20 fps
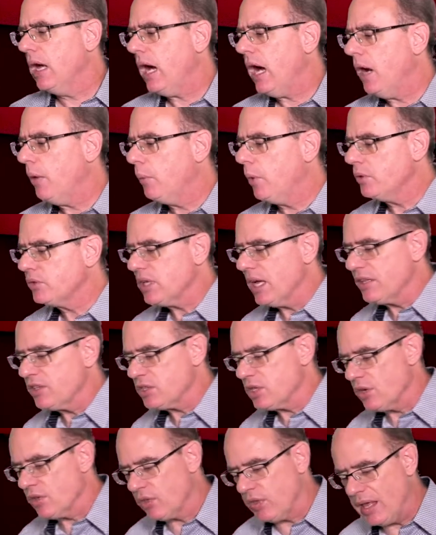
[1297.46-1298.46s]
I wrote down
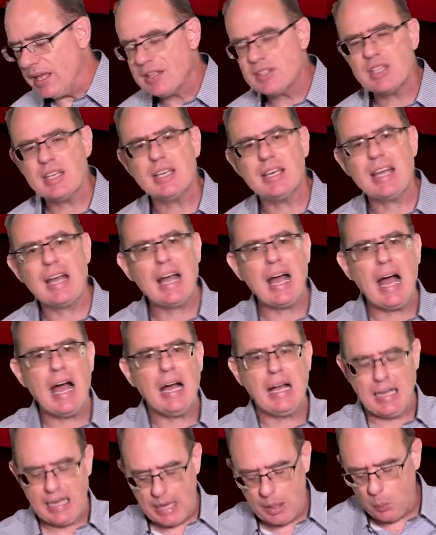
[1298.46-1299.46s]
certain things that
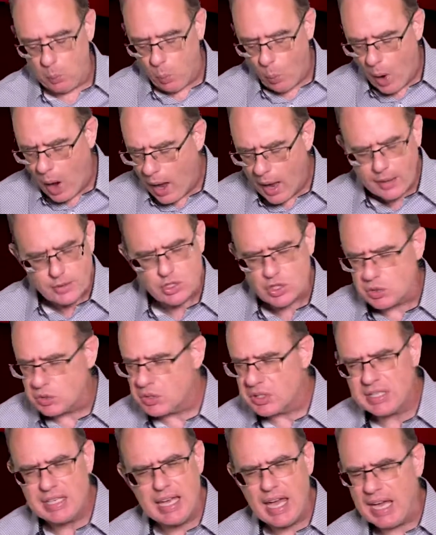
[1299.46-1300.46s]
I want you
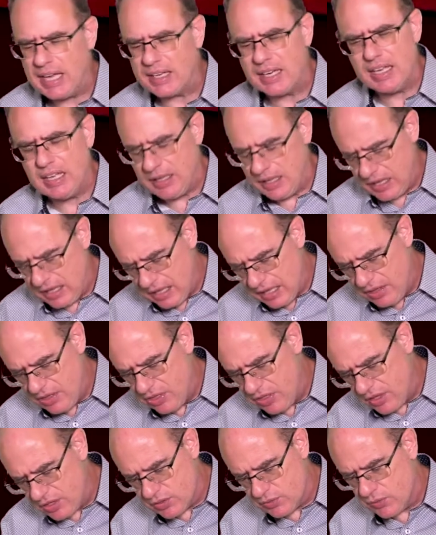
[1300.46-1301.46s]
to get
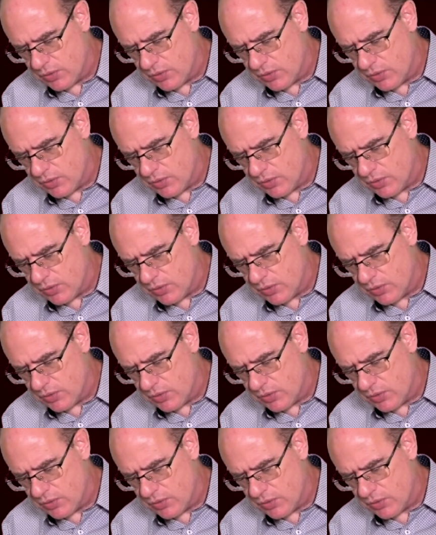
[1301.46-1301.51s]
in this